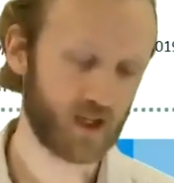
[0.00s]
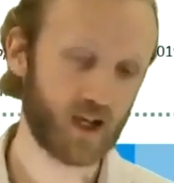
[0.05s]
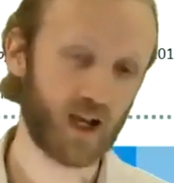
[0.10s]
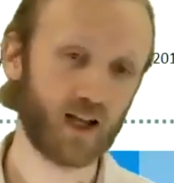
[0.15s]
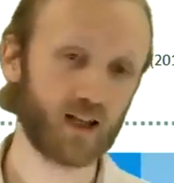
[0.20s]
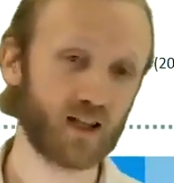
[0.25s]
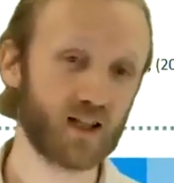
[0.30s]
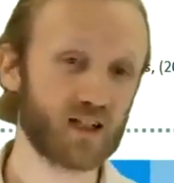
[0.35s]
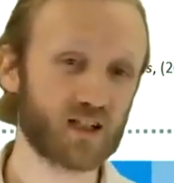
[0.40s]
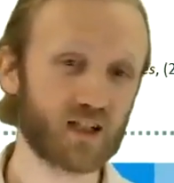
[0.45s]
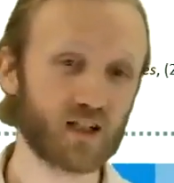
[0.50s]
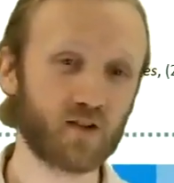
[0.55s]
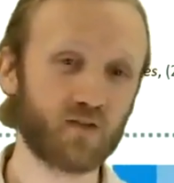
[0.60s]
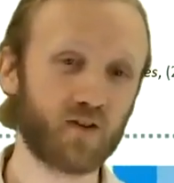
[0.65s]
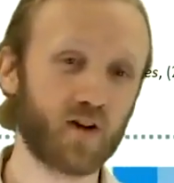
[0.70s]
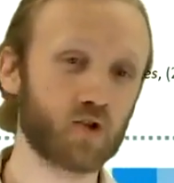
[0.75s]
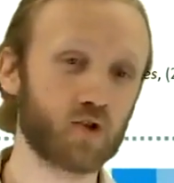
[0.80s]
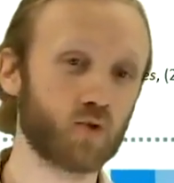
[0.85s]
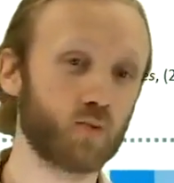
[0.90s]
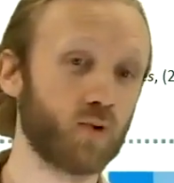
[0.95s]
And these
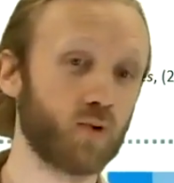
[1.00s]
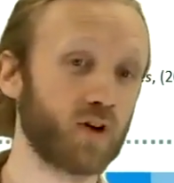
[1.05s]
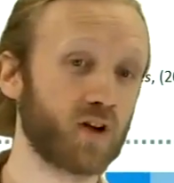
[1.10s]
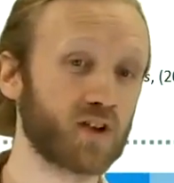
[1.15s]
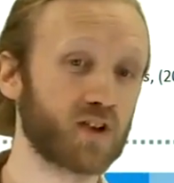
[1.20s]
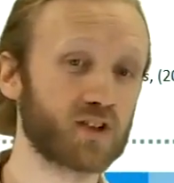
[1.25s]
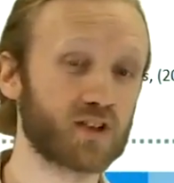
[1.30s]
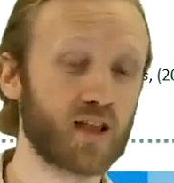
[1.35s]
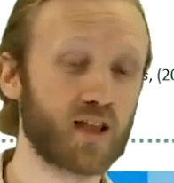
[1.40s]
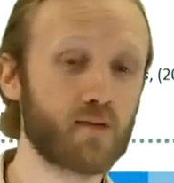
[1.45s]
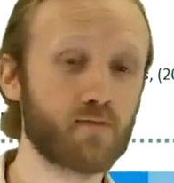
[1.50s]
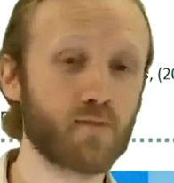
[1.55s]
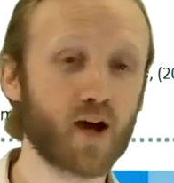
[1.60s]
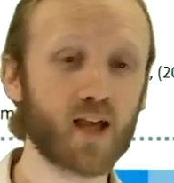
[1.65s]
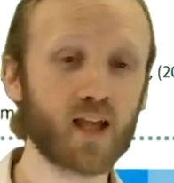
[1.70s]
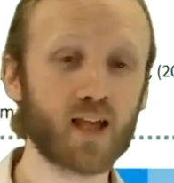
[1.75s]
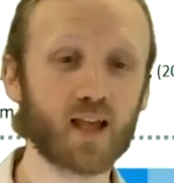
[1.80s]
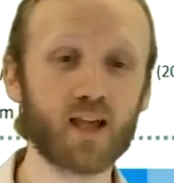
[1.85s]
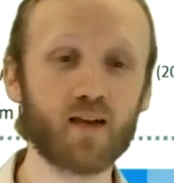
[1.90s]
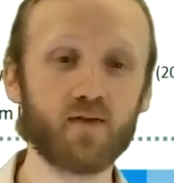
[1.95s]
interfacial products, they may
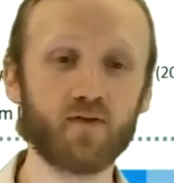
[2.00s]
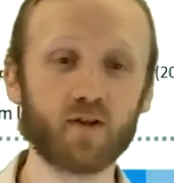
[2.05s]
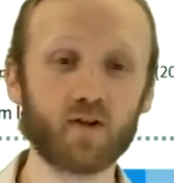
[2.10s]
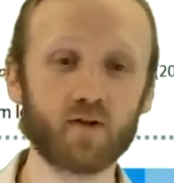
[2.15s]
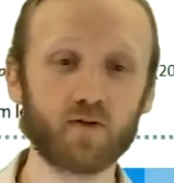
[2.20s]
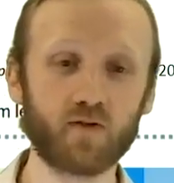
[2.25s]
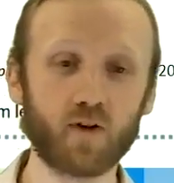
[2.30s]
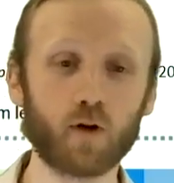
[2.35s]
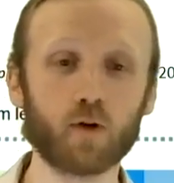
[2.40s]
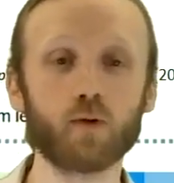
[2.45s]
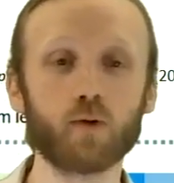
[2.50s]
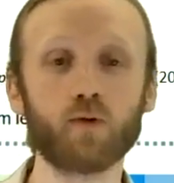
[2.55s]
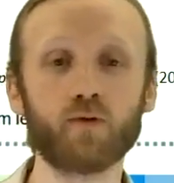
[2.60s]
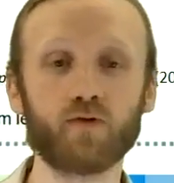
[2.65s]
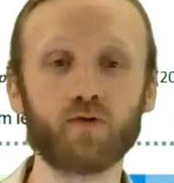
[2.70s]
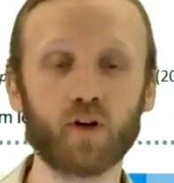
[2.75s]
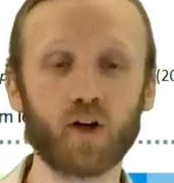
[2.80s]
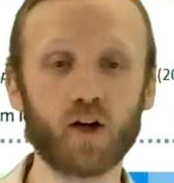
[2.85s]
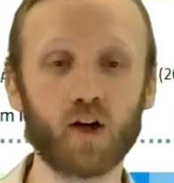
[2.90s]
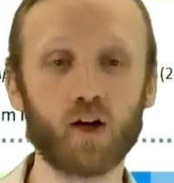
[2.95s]
even
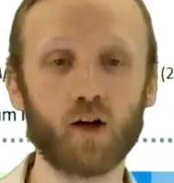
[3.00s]
evolve